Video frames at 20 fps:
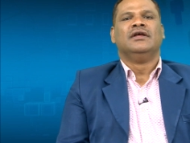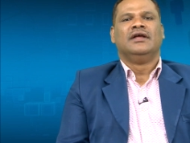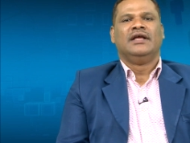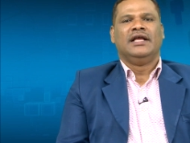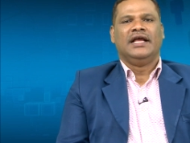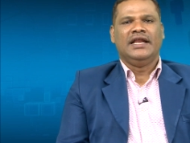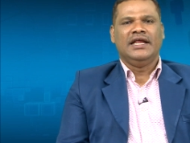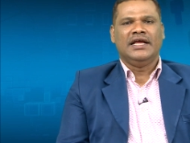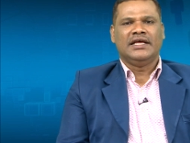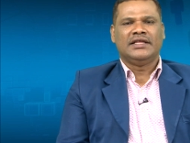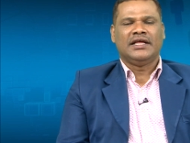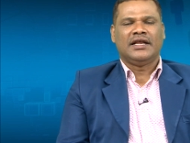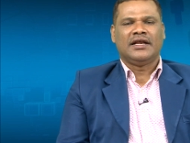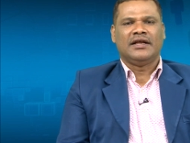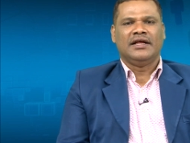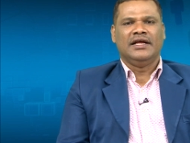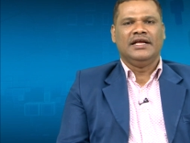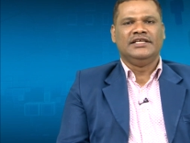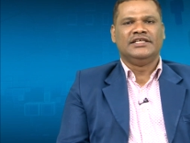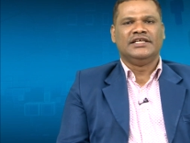any other
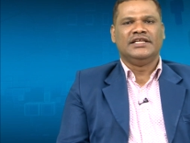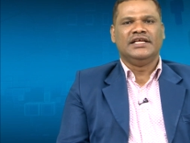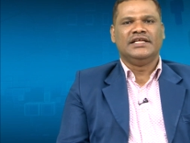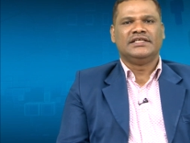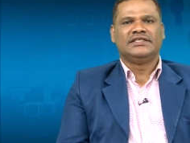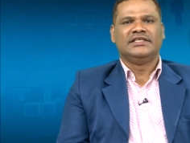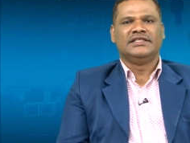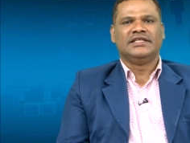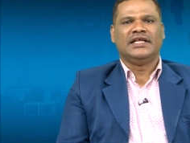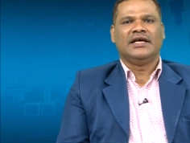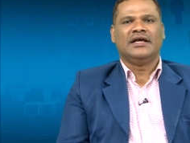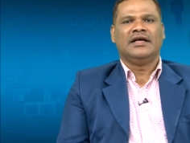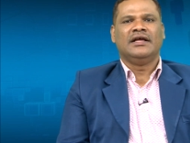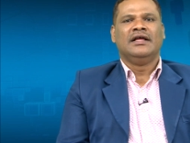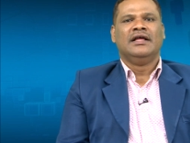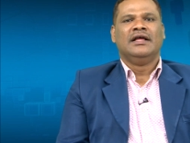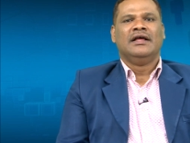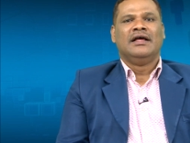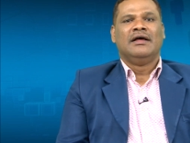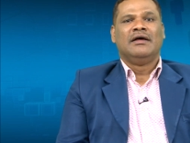engineers in the
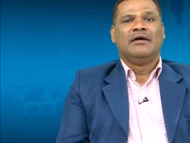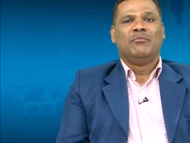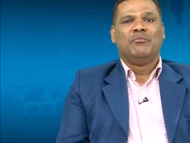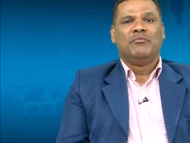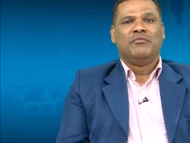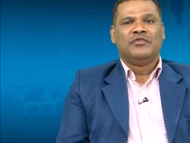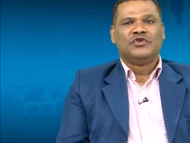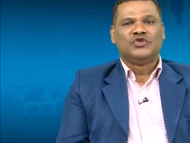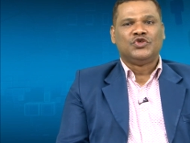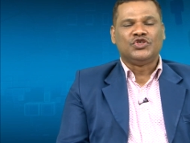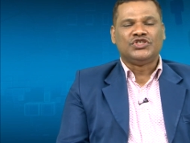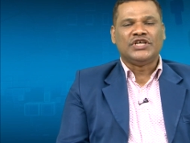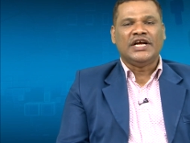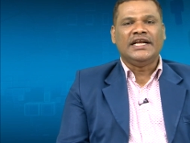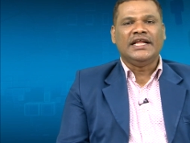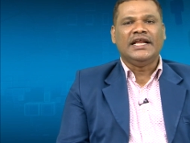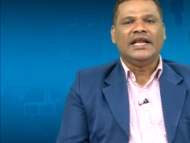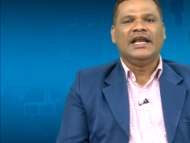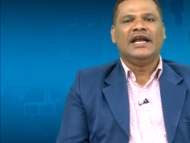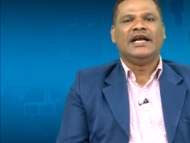
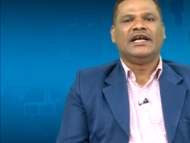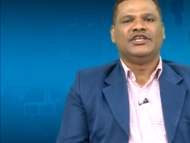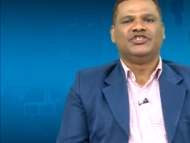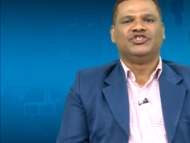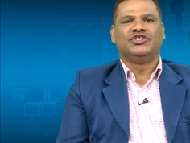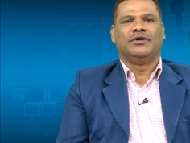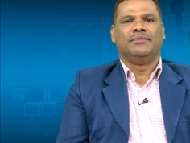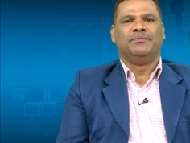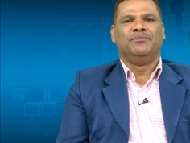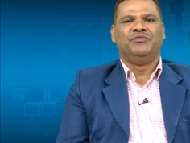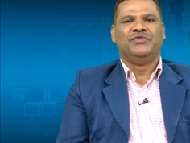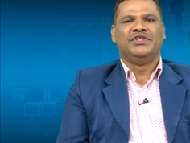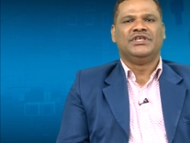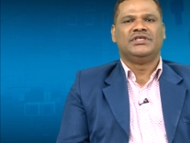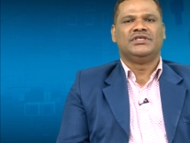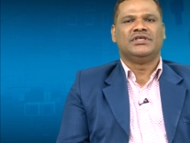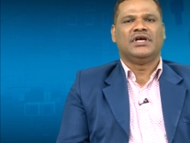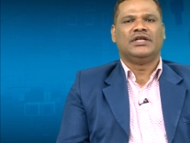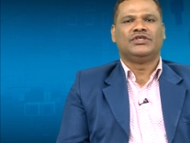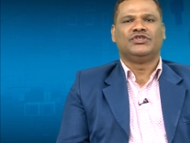society related job. This
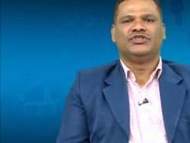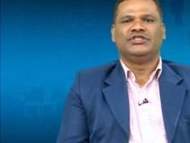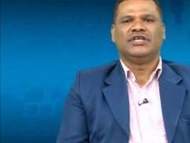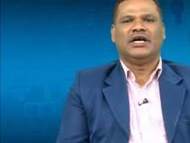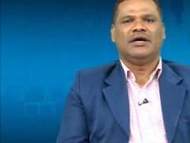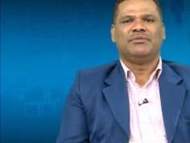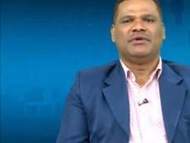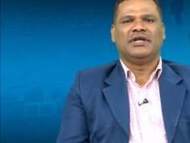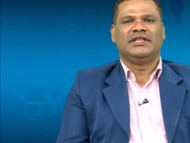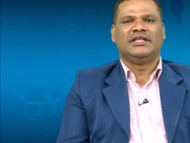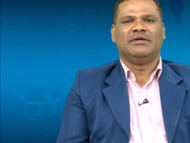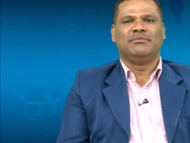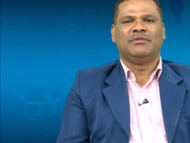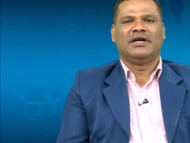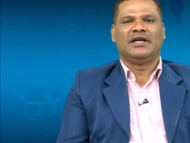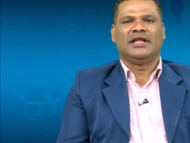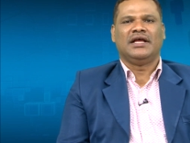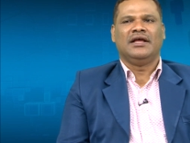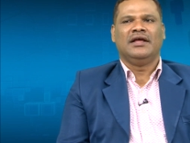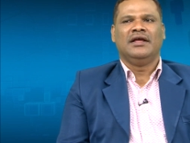is also job nothing
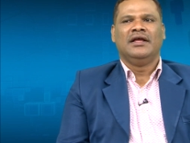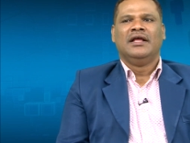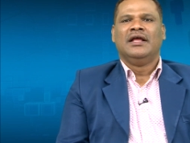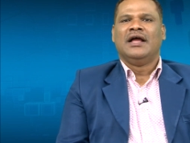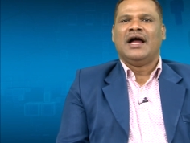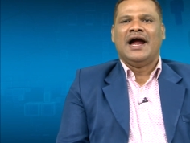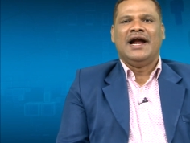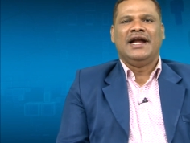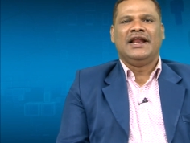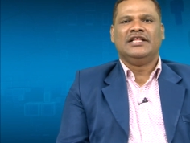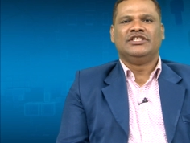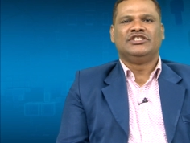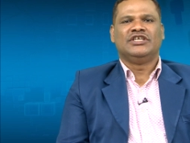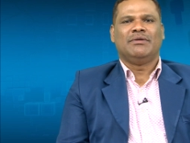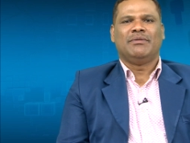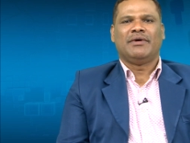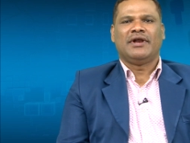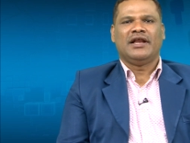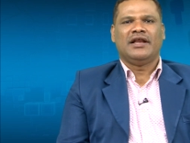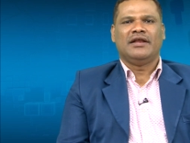but a ideal job
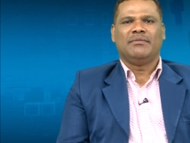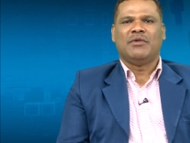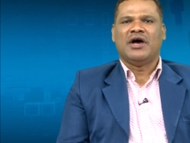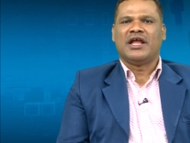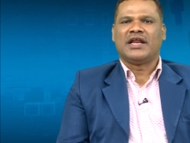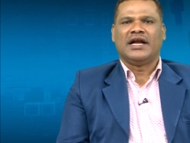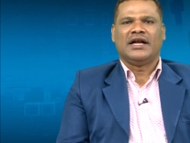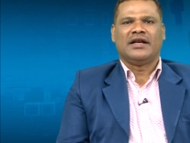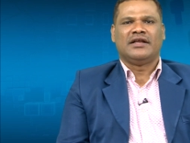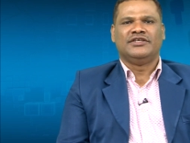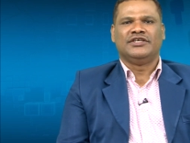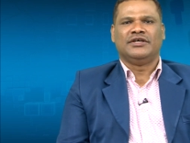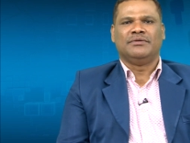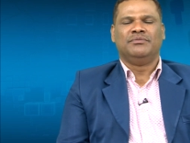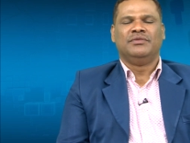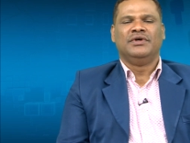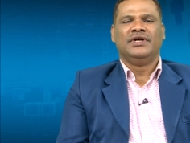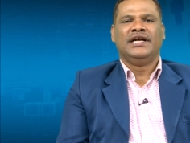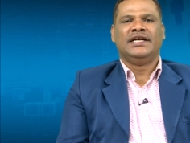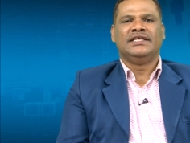or a market job.
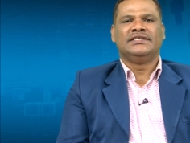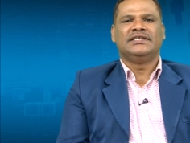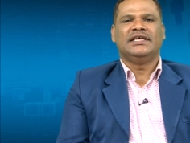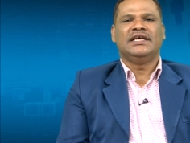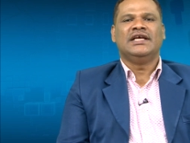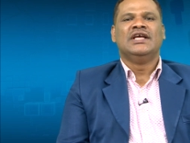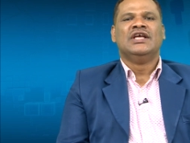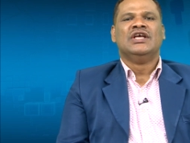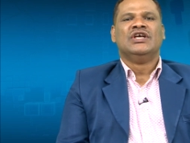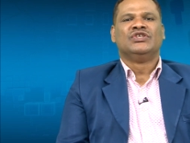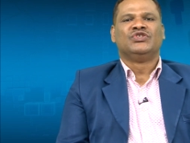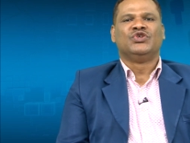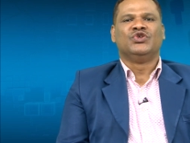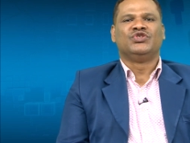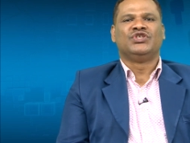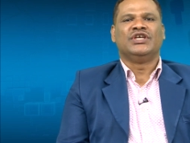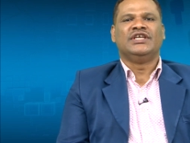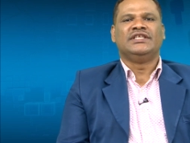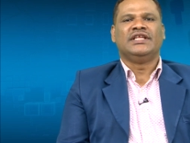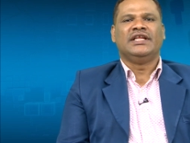It is a
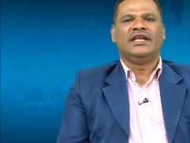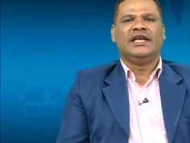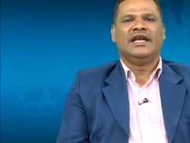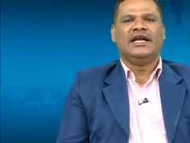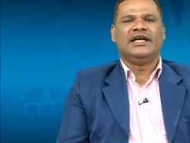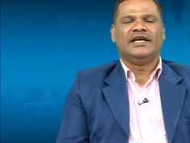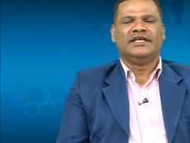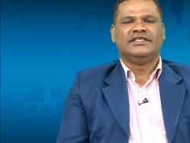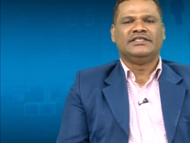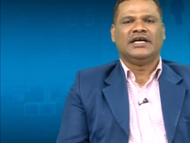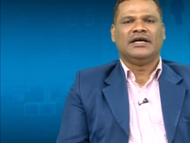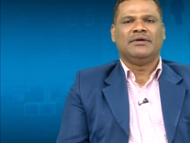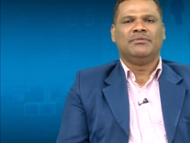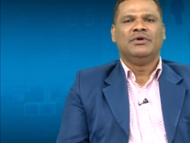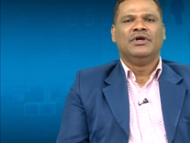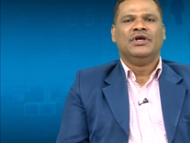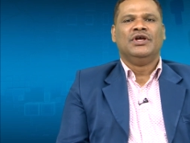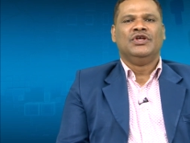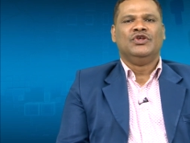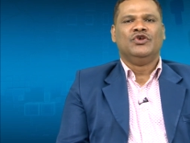society related job.
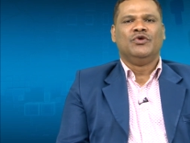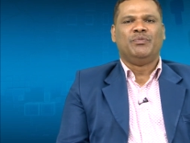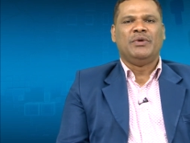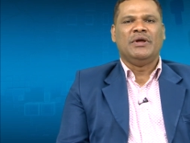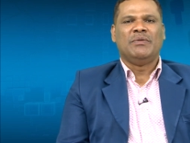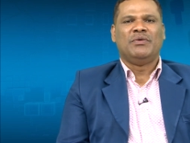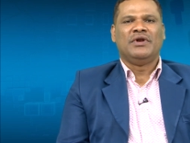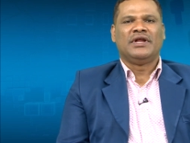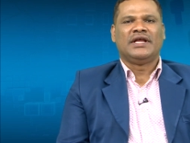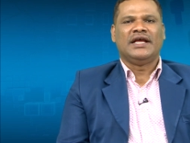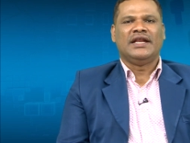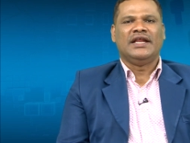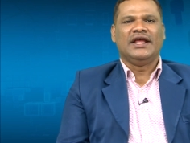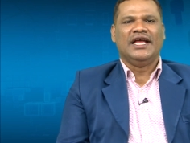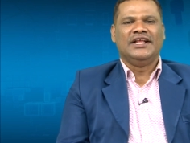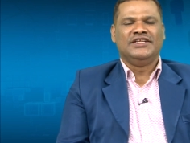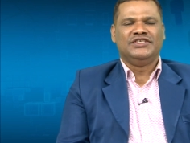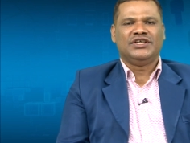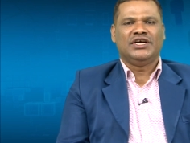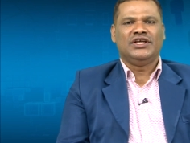You people can
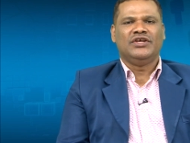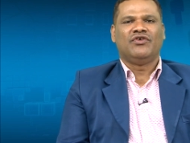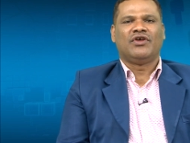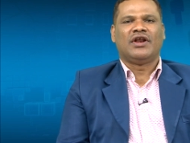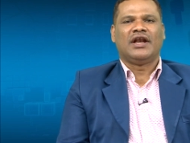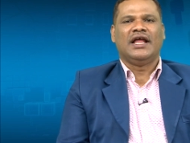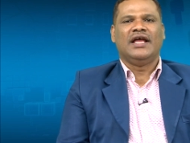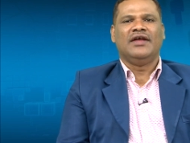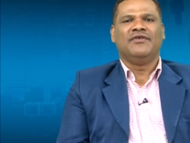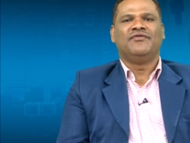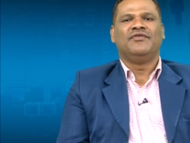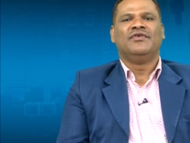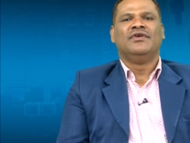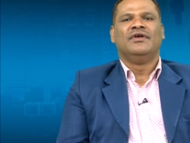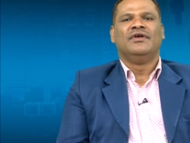enjoy your life